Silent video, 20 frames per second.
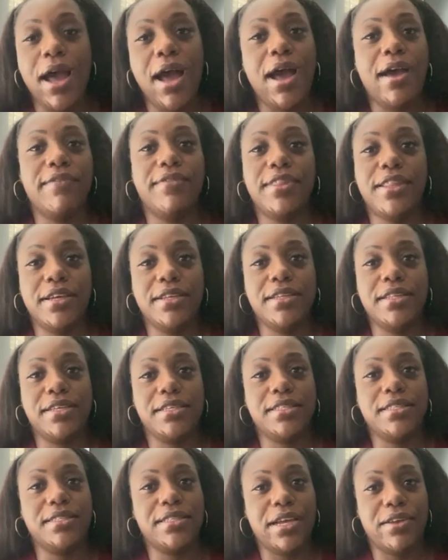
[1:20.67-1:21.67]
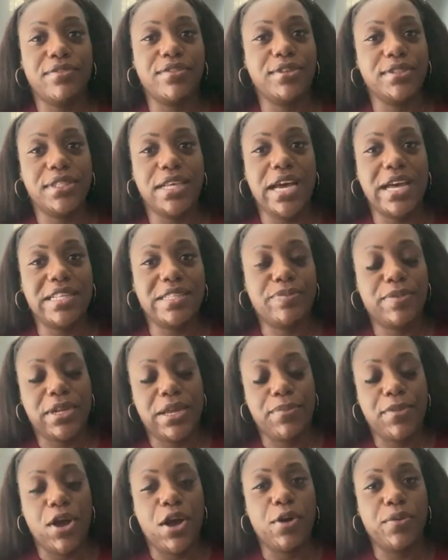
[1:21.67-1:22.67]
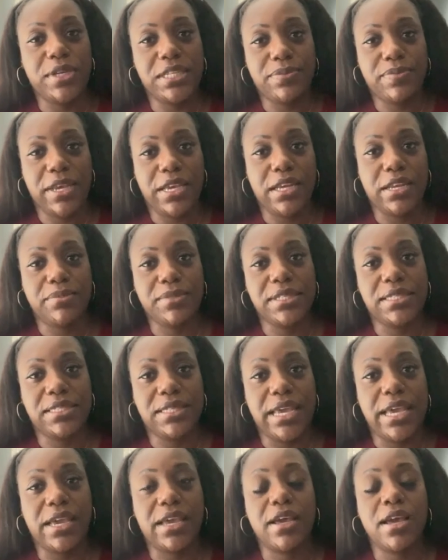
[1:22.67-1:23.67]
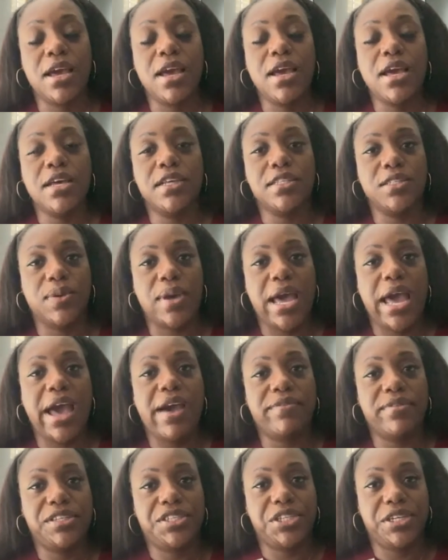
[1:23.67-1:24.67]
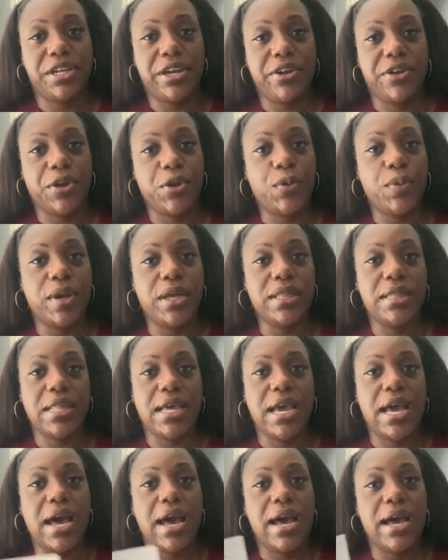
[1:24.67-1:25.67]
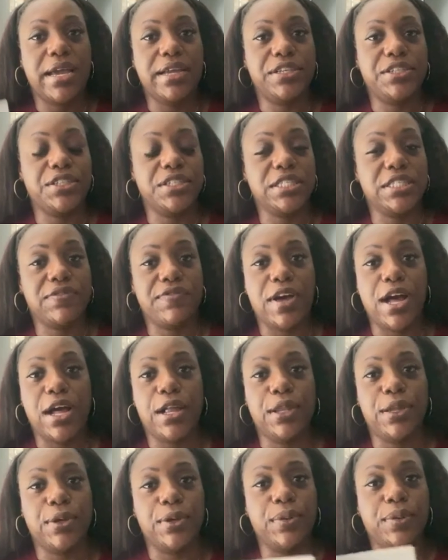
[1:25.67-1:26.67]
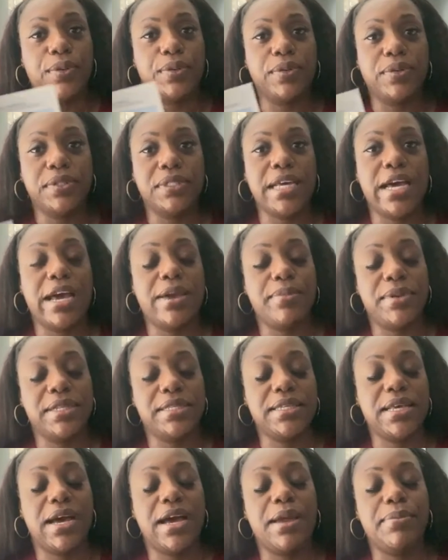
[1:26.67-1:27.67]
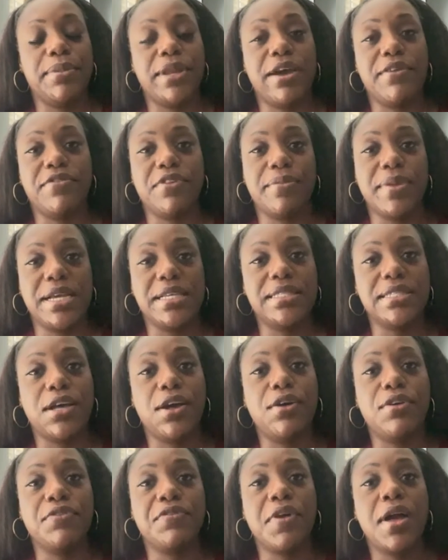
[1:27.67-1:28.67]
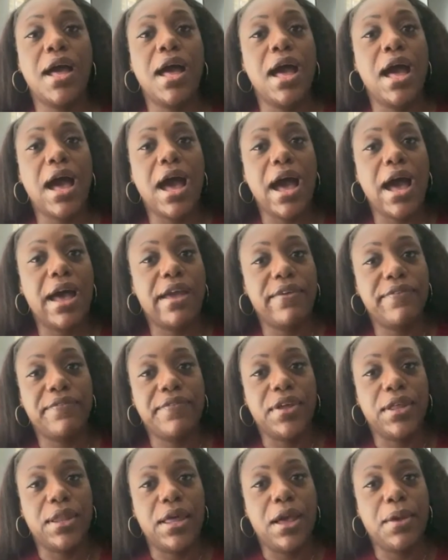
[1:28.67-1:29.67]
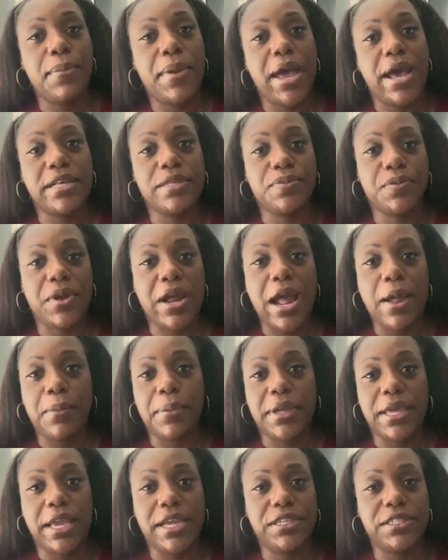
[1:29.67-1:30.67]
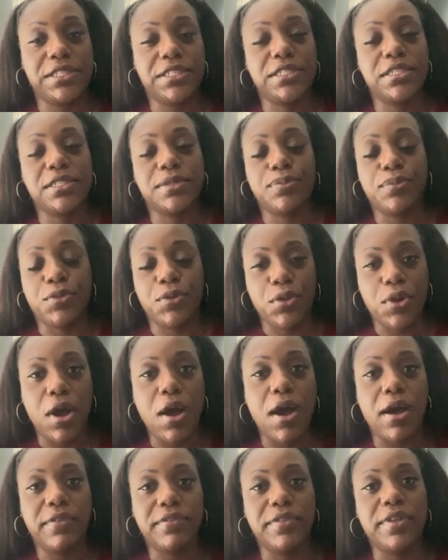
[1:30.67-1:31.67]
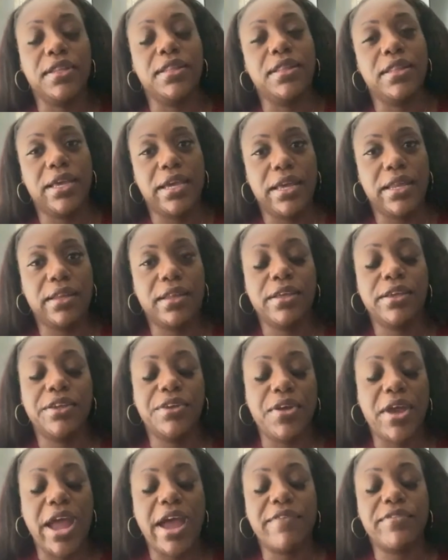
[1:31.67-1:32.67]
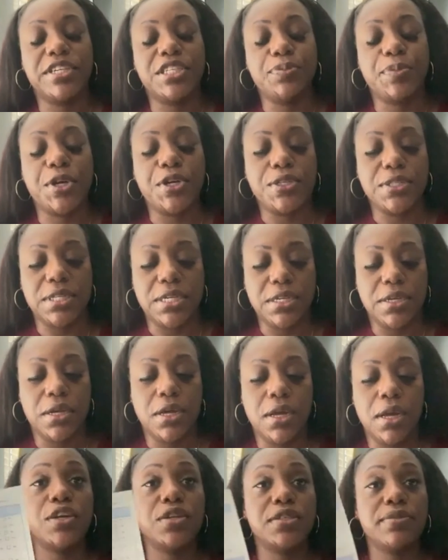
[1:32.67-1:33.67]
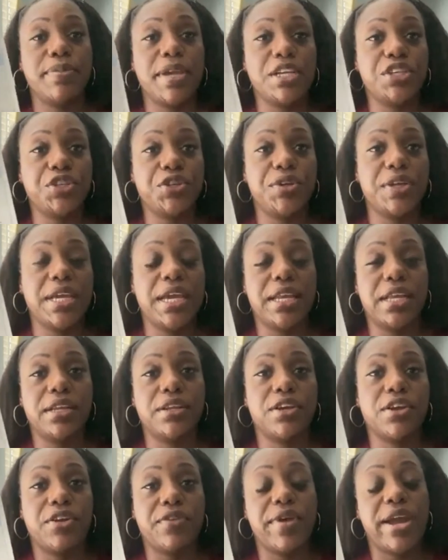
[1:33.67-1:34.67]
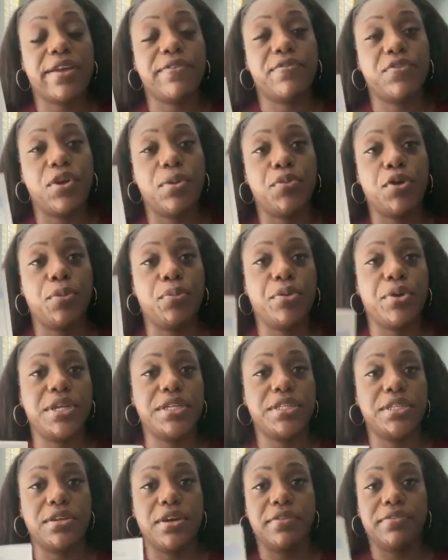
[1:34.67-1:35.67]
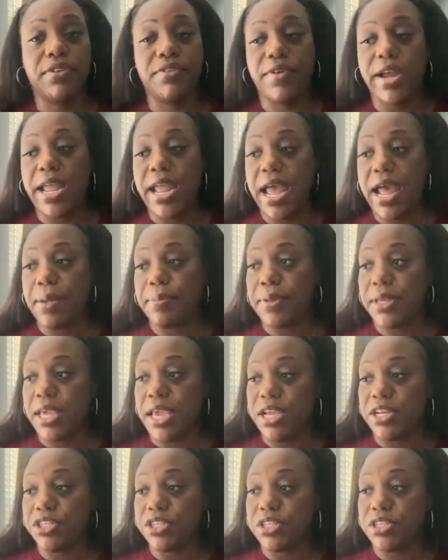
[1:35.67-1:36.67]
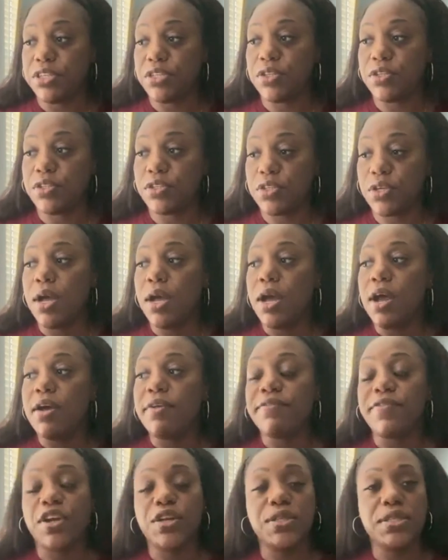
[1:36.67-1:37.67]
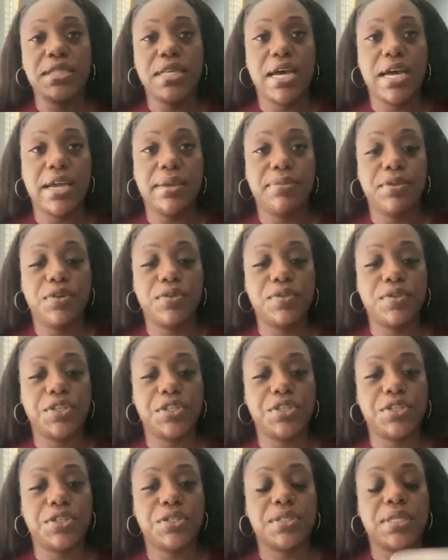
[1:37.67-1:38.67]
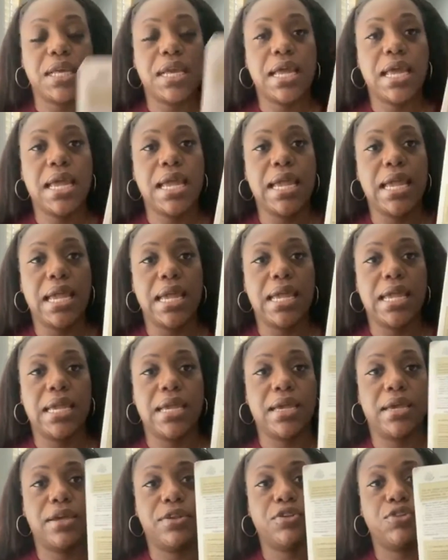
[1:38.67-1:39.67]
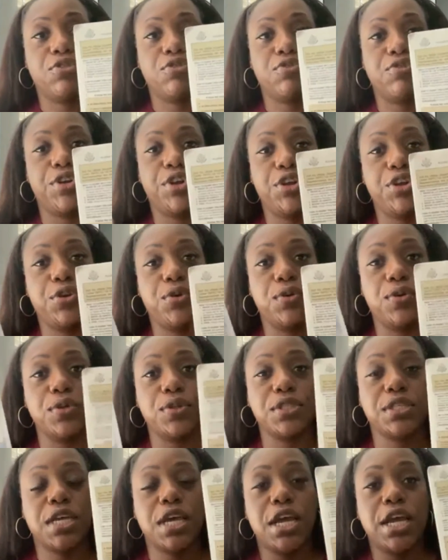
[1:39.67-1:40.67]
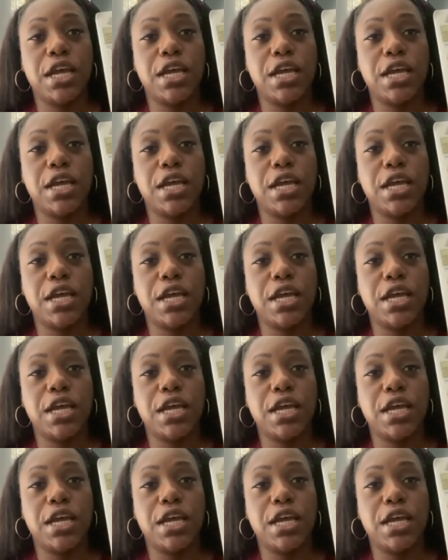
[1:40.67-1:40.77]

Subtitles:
I've done this several times, but I'm always making a mistake. So I have a generic one that I just follow time and time. Now for myself, I fill out passport applications more often than your average person. First, make sure you're getting the correct form or printing off the right application. So, first-time users and renewals.